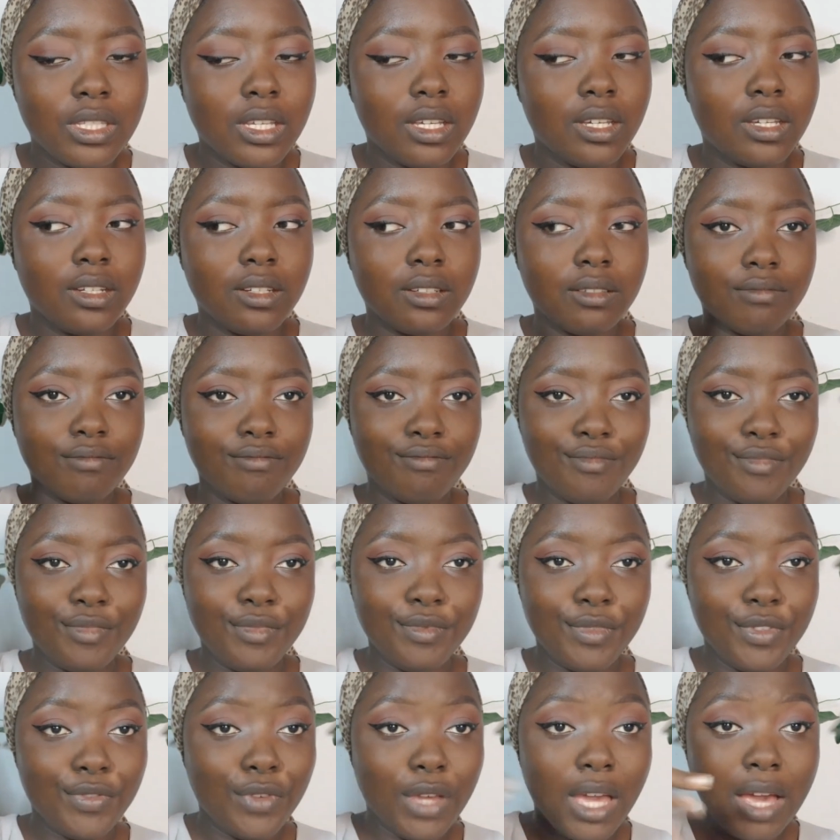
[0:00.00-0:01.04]
Like,
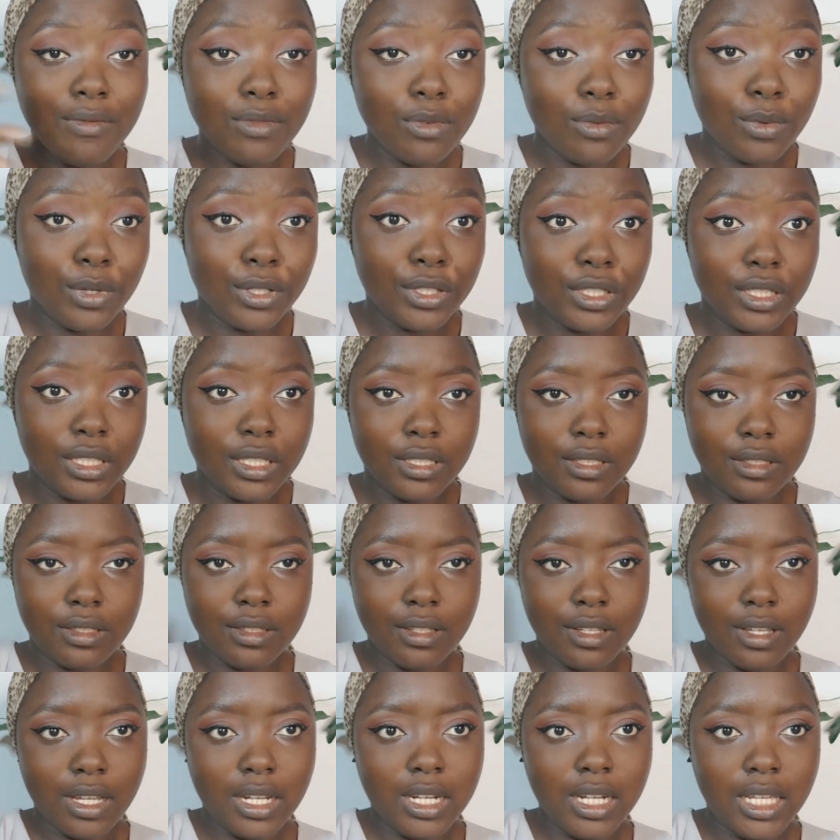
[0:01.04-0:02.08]
if you haven't watched it,
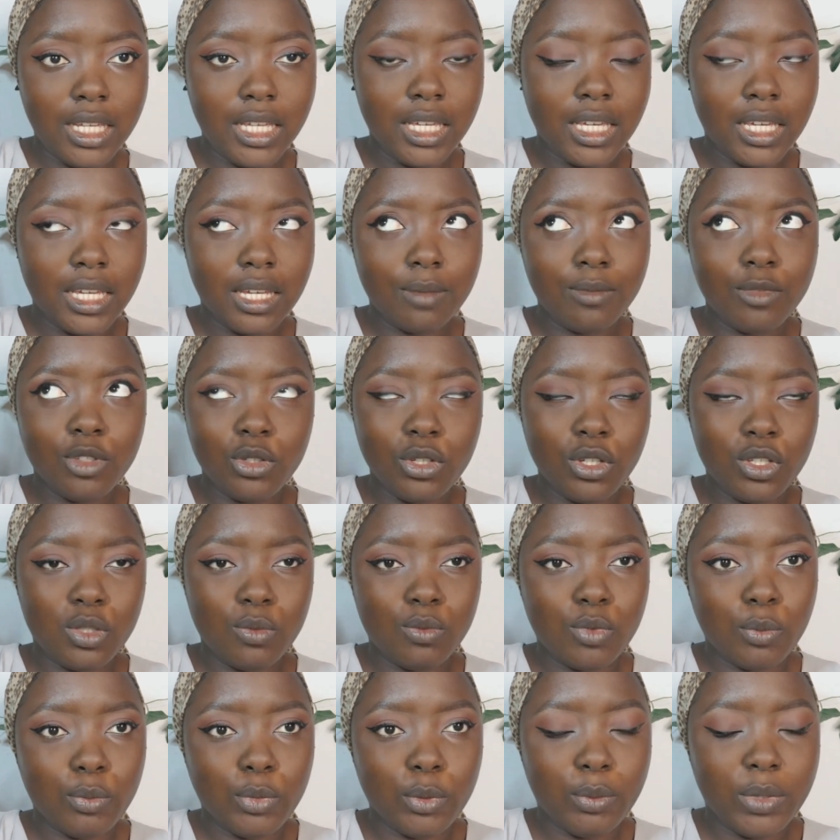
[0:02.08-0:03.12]
click here. I'm sure it's
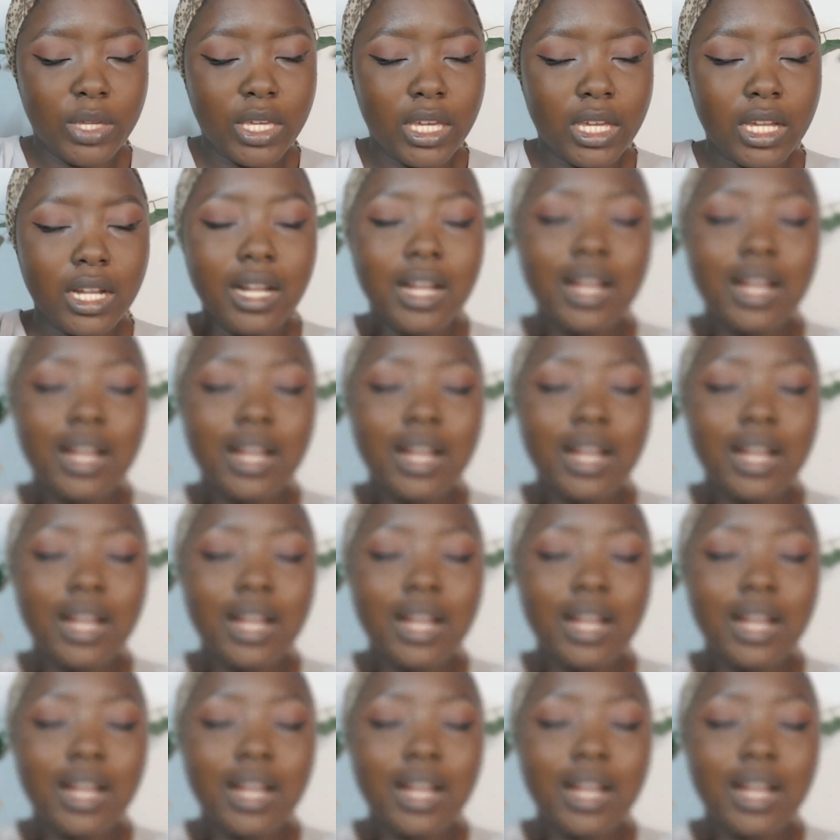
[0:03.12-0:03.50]
pop up here.